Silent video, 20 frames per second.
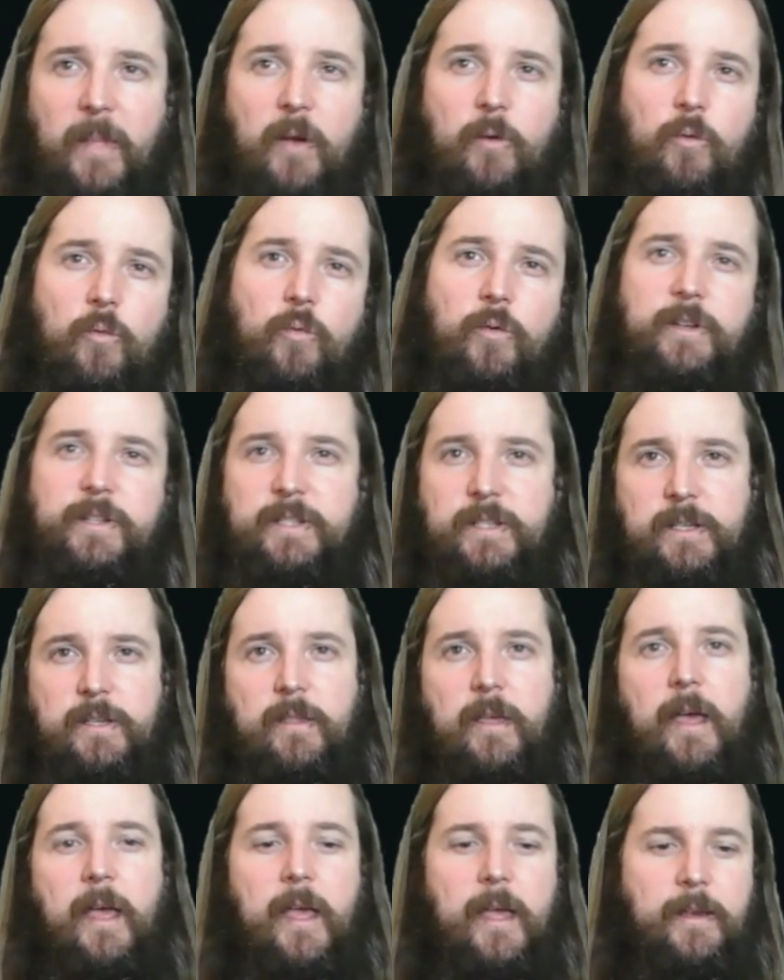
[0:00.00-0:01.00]
we see
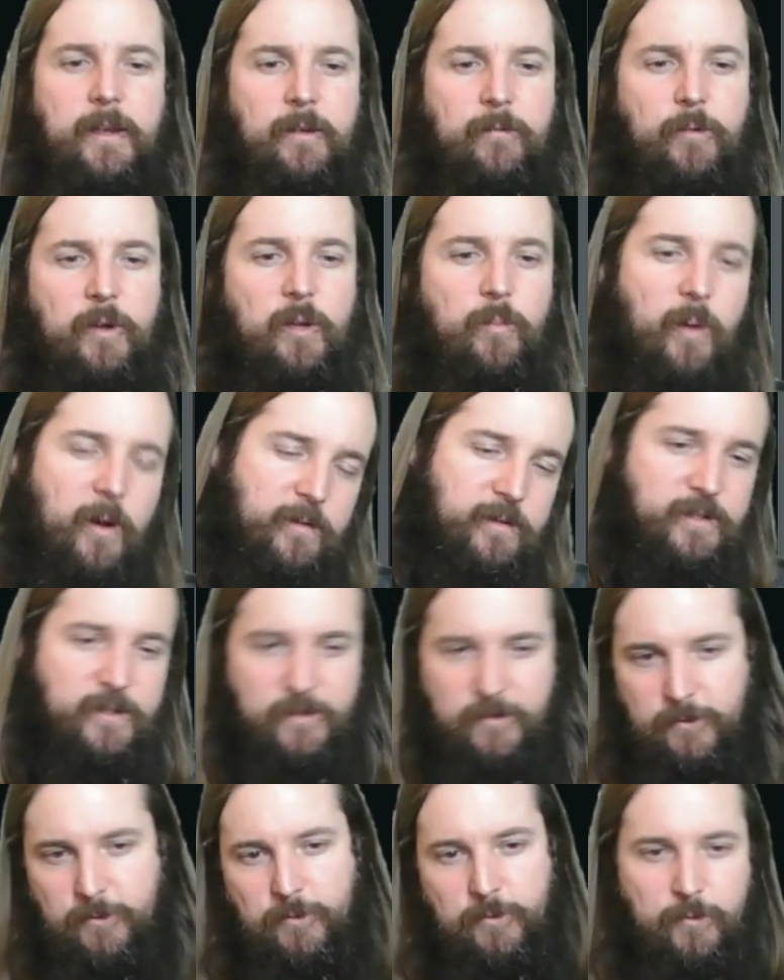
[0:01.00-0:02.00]
that if we compare this
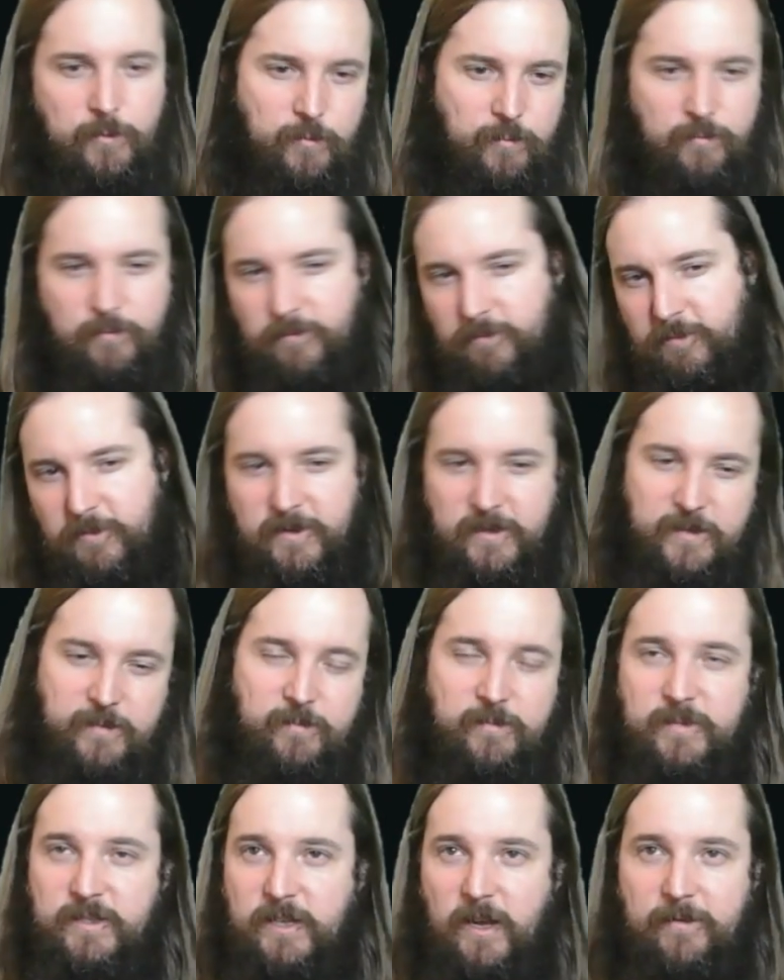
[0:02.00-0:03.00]
to the
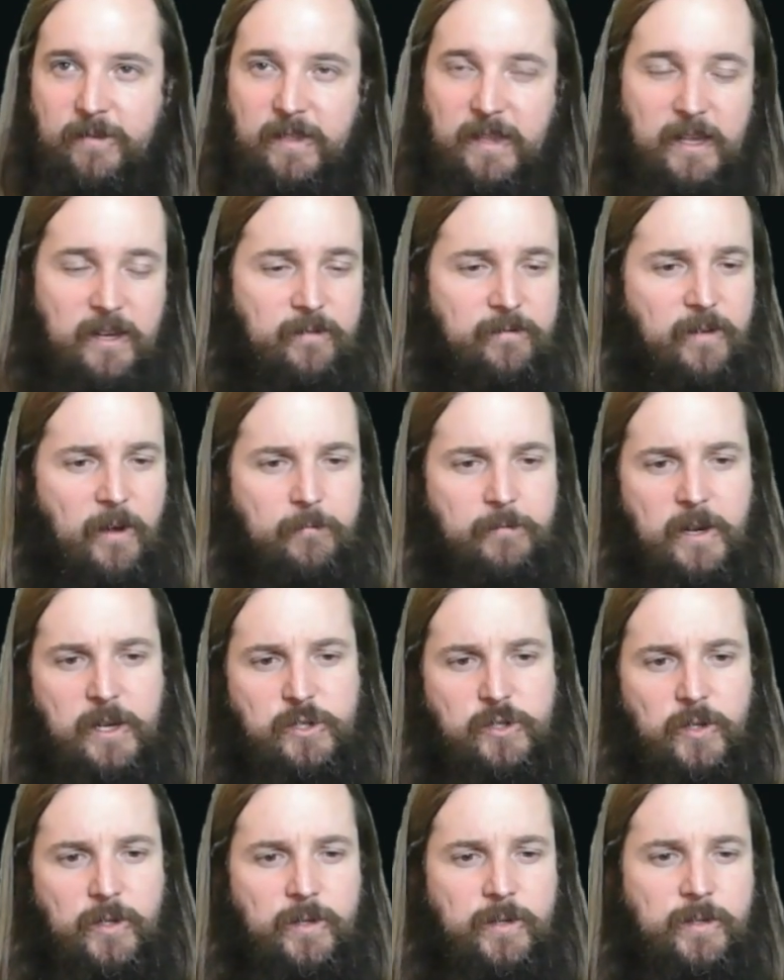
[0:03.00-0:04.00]
stuff at the end of
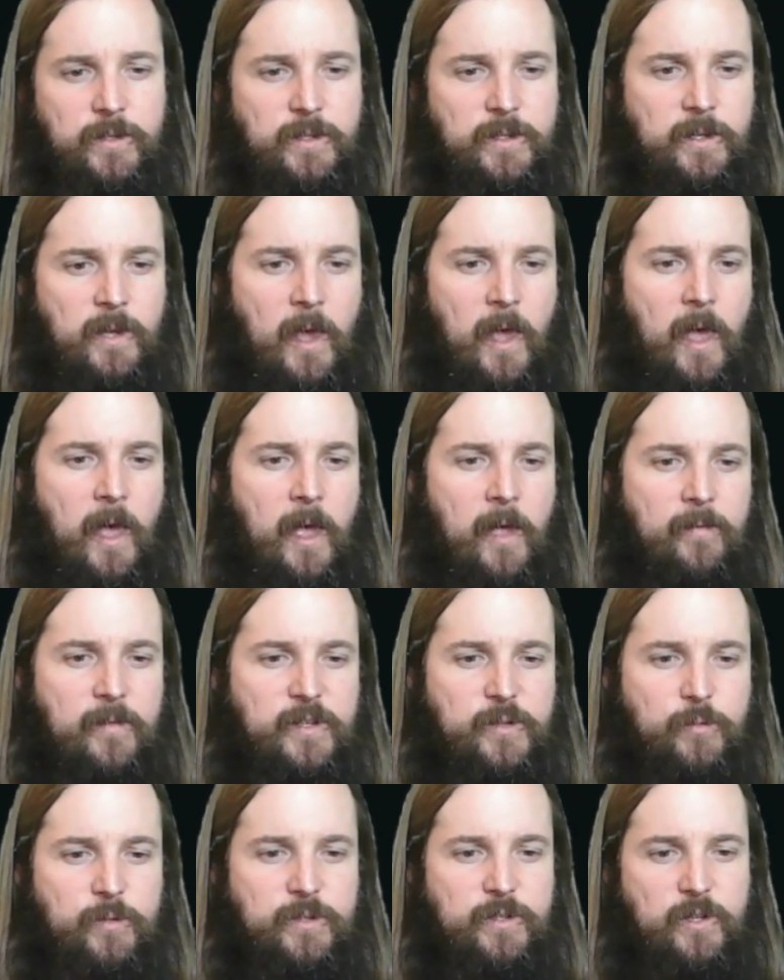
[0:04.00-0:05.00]
Foundations,
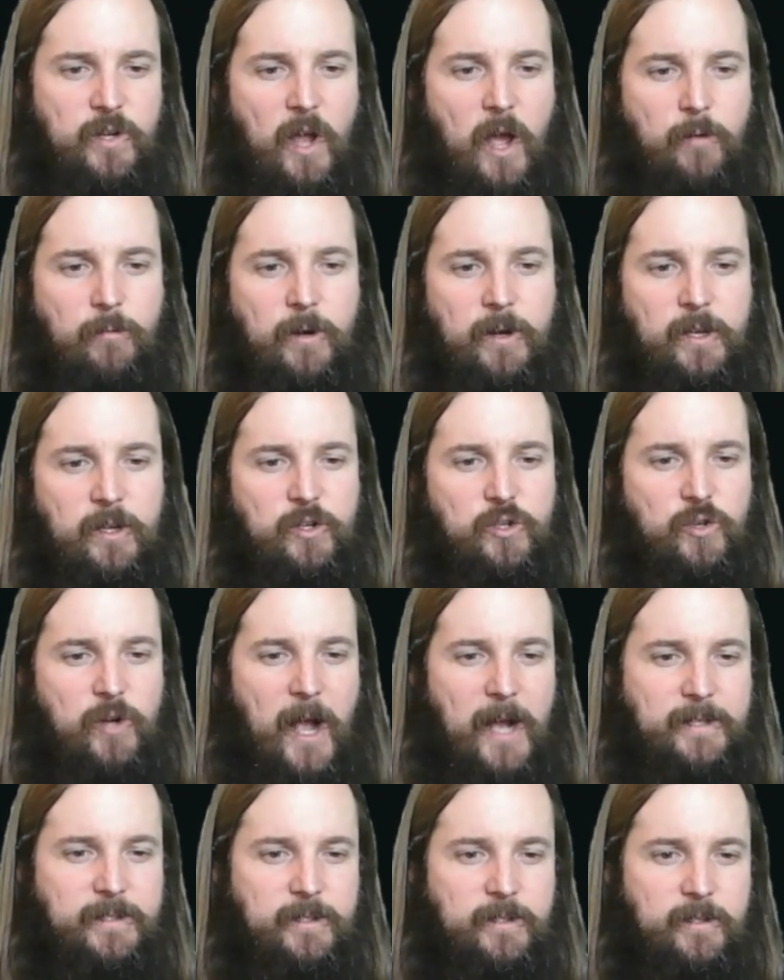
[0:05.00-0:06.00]
this one's not running
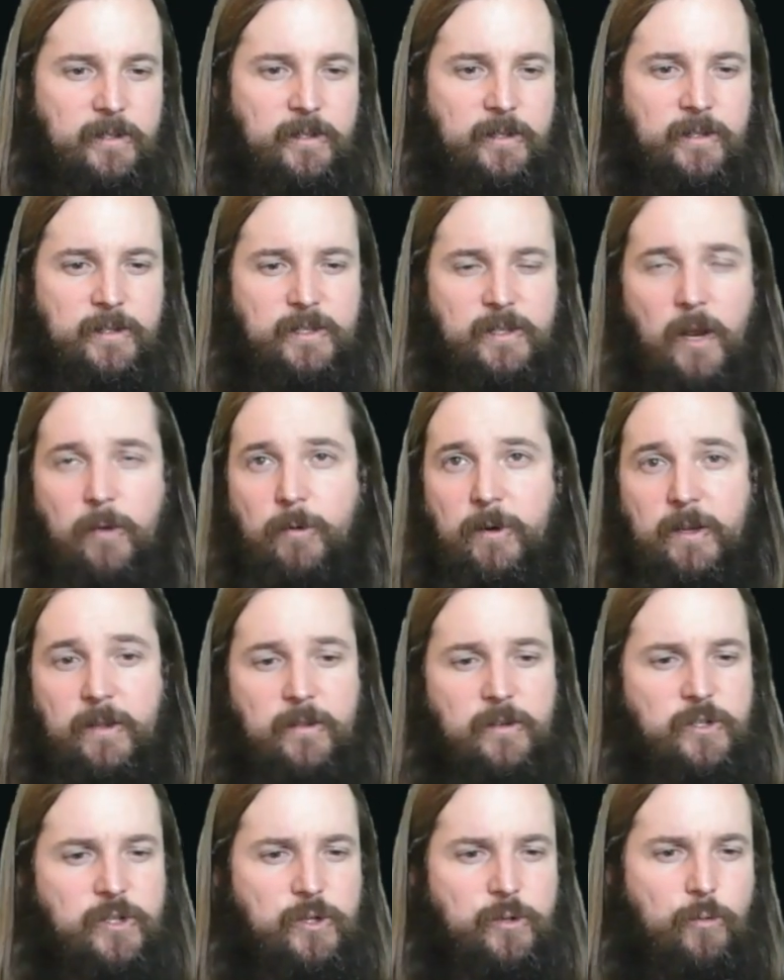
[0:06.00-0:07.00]
Atraxa, it's not running
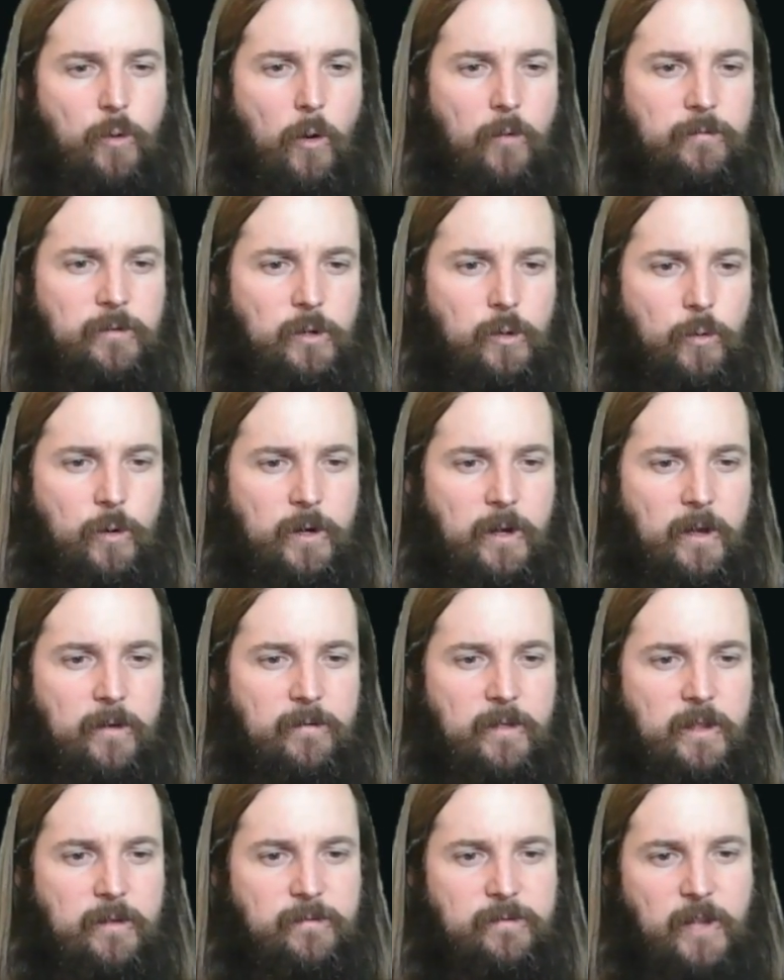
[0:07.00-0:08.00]
the 2 Overlord
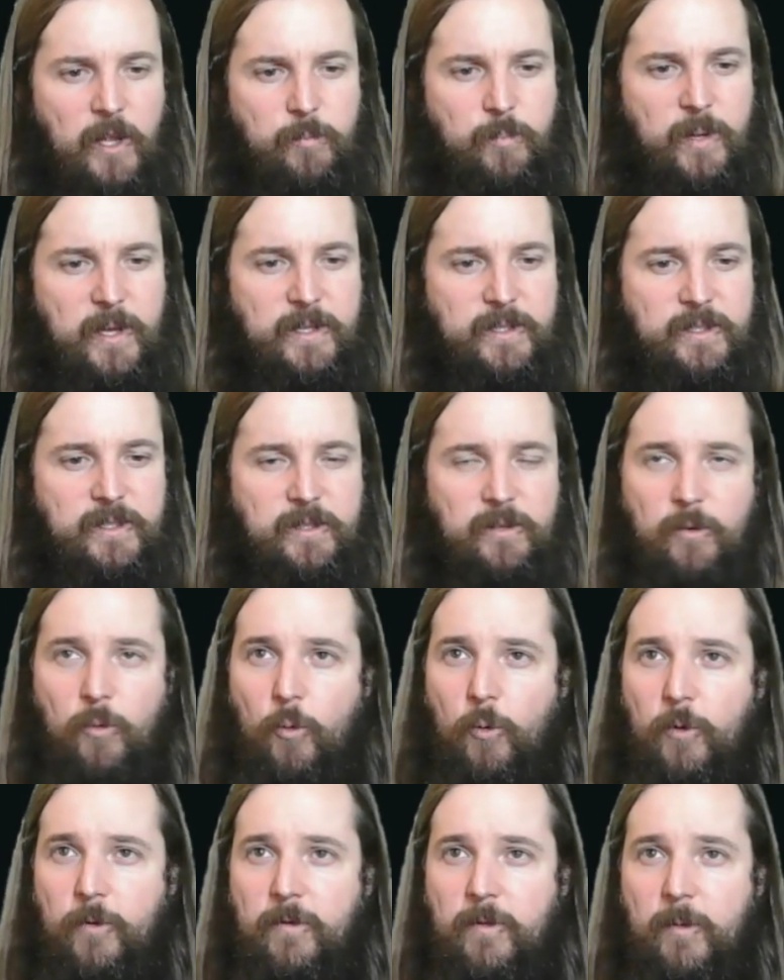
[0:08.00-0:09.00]
of the Flood Pits
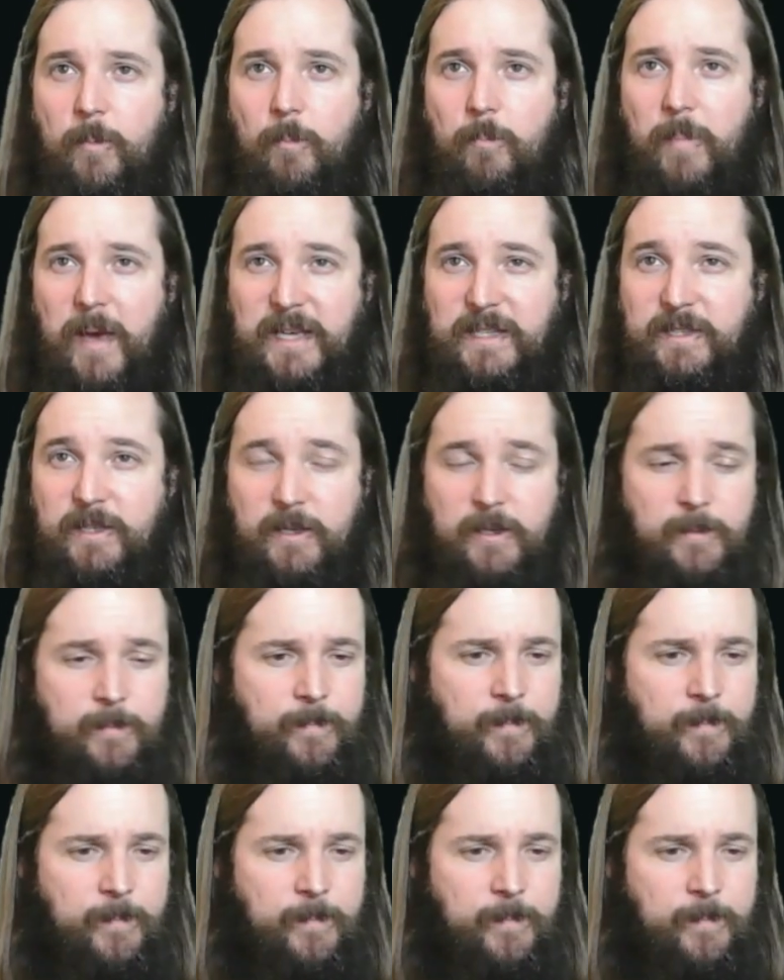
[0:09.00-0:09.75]
or the Beza,